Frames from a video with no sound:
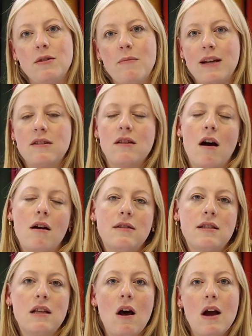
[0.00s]
to make
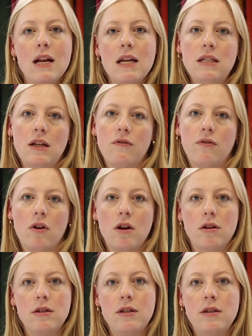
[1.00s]
slightly
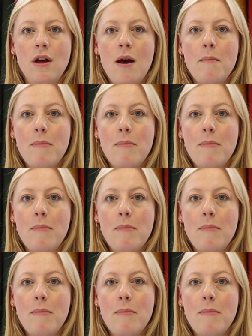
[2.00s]
different